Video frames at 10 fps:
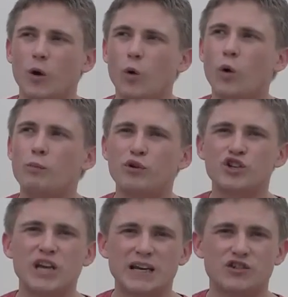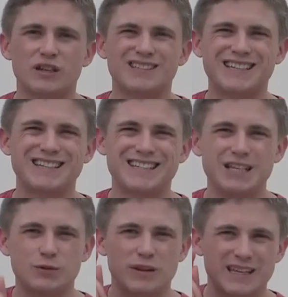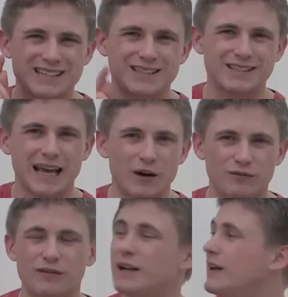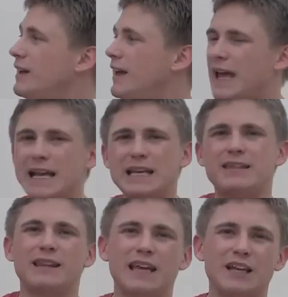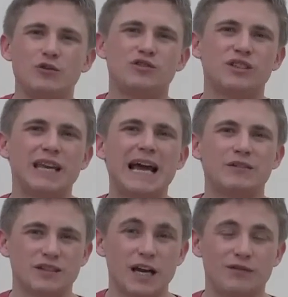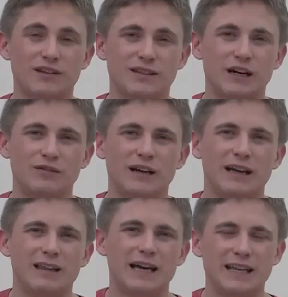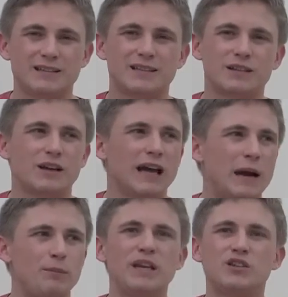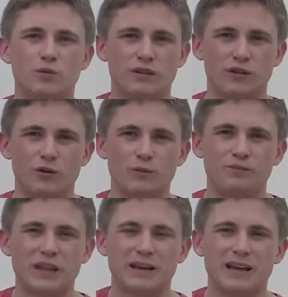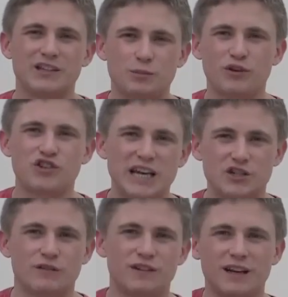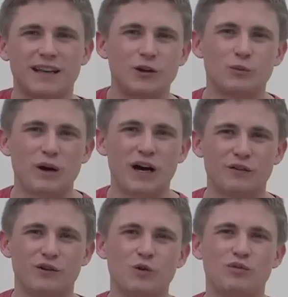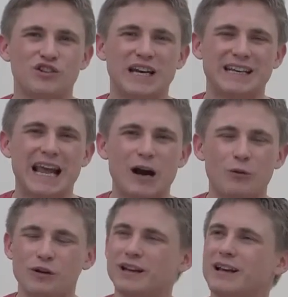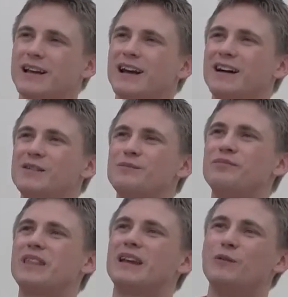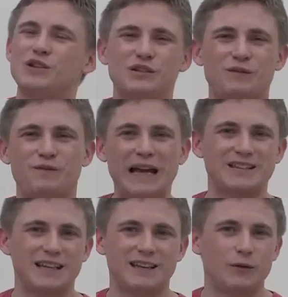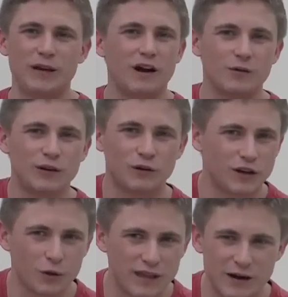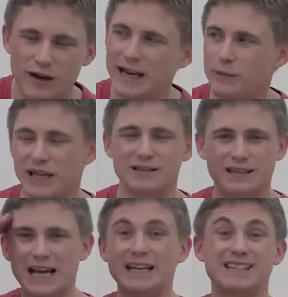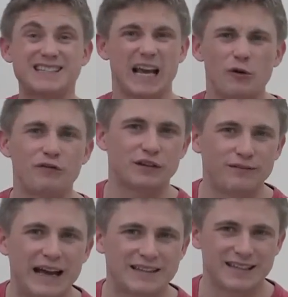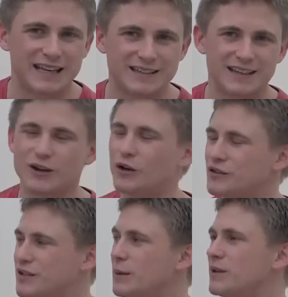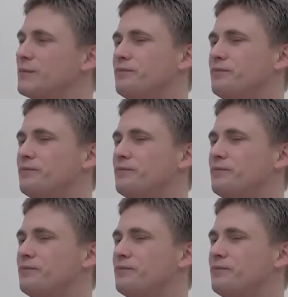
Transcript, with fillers: All projection is a dis-ease within self. Anything that you see outside of yourself that isn't at peace with you is a projection of an unhealed part of you projecting outward. Um, which is a fascinating, we can't, we're not going to go there right now, but that's, that in itself is a fascinating concept.